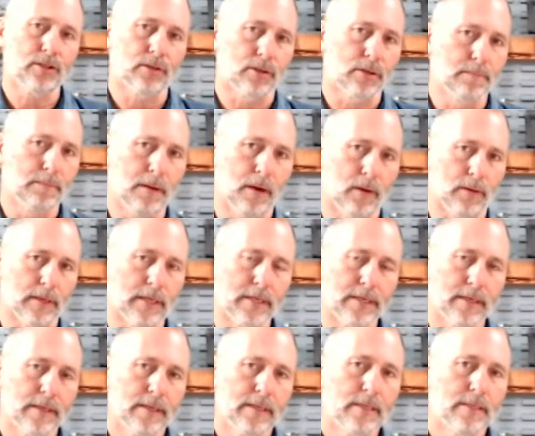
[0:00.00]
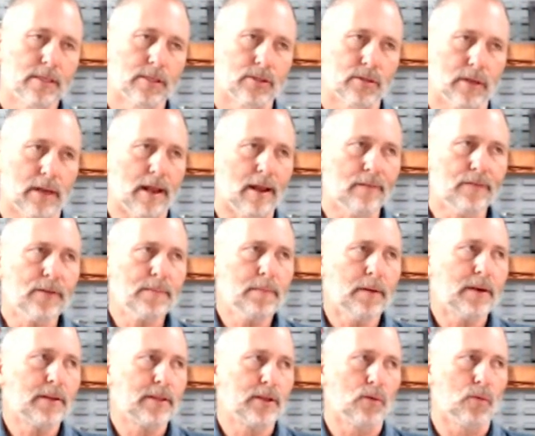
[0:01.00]
component so
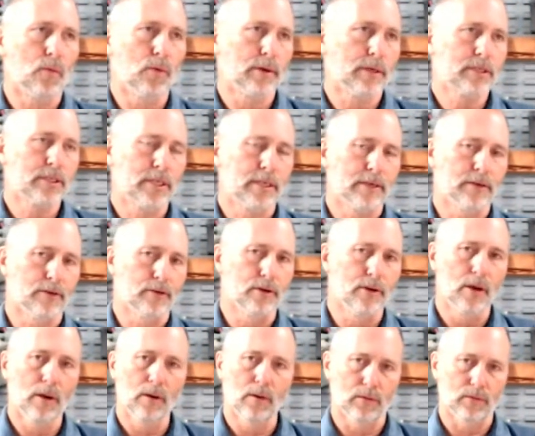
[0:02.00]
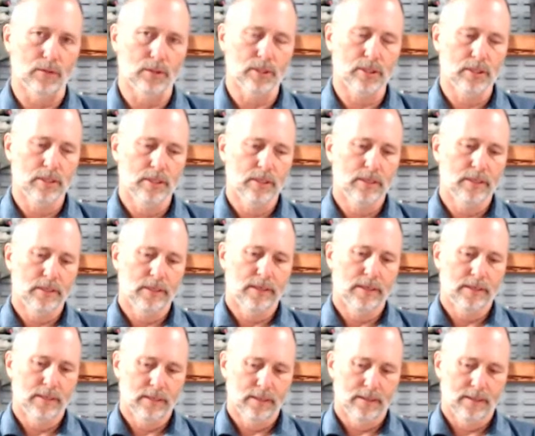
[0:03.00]
everybody that works here knows
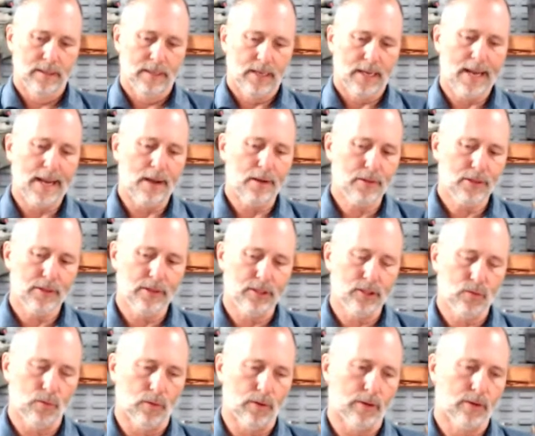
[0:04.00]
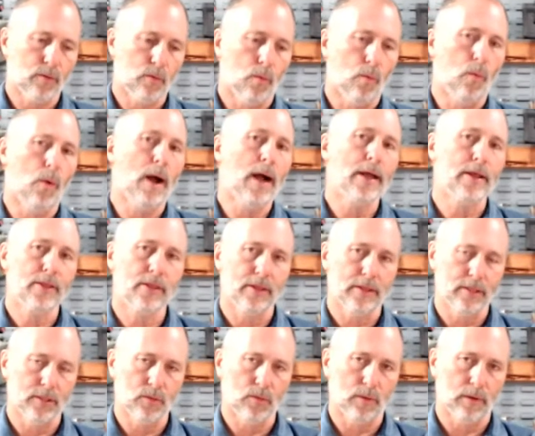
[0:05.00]
how things work, why
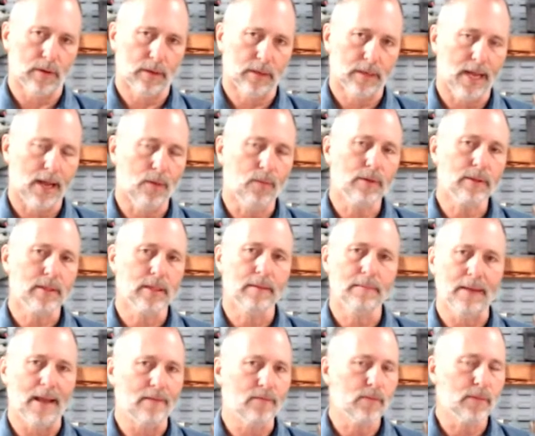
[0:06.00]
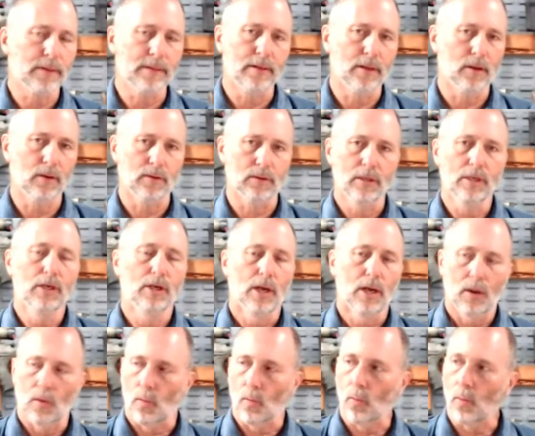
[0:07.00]
things work. I want everybody know
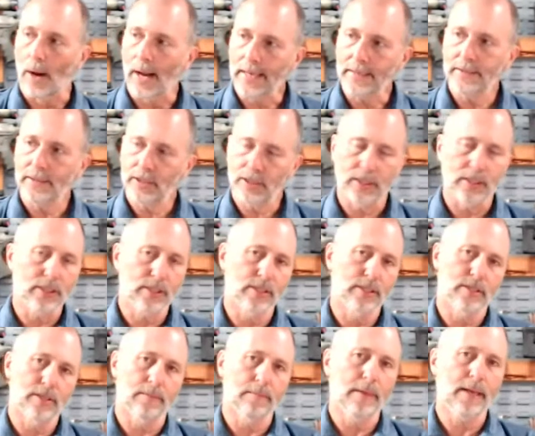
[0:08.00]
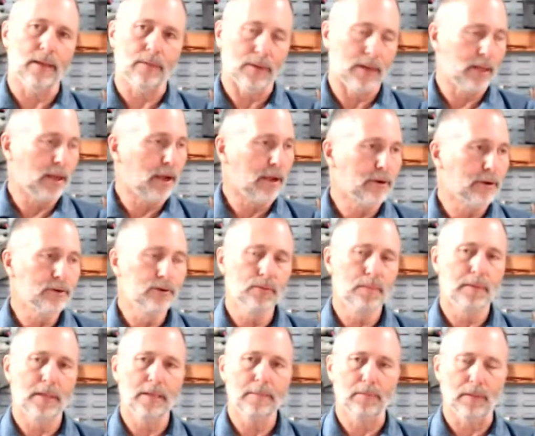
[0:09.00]
why decisions are made. When I hire new
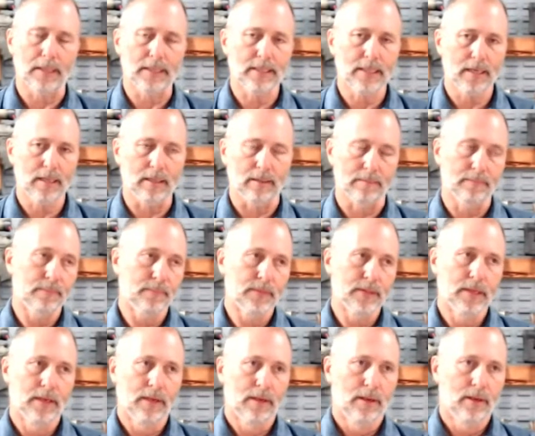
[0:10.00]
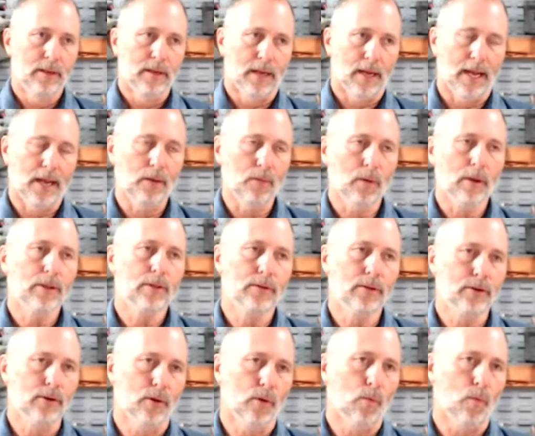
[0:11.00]
people, I tell them, I want you to
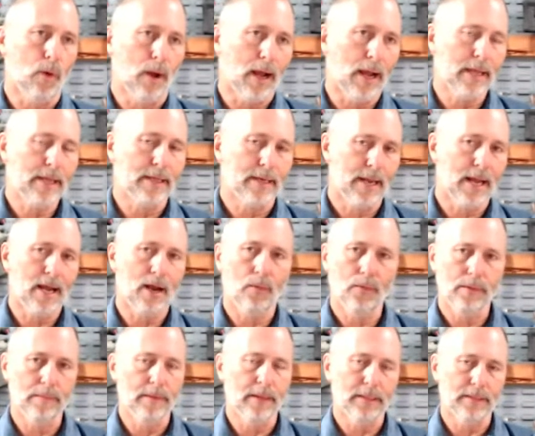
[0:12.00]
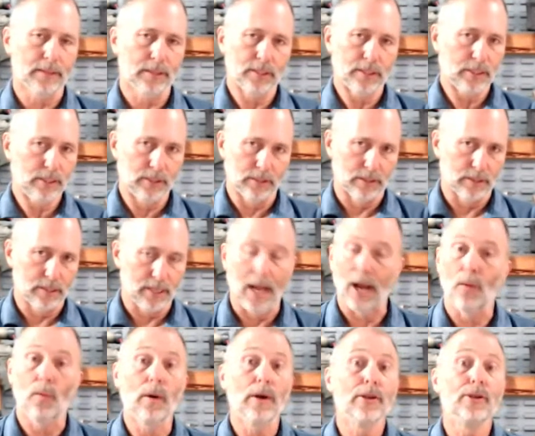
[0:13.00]
know why and how we make decisions. I
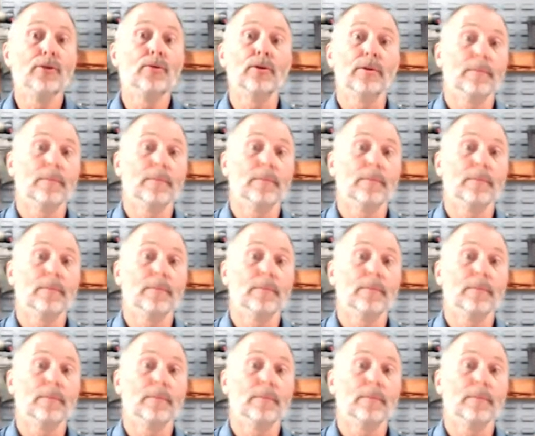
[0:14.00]
want you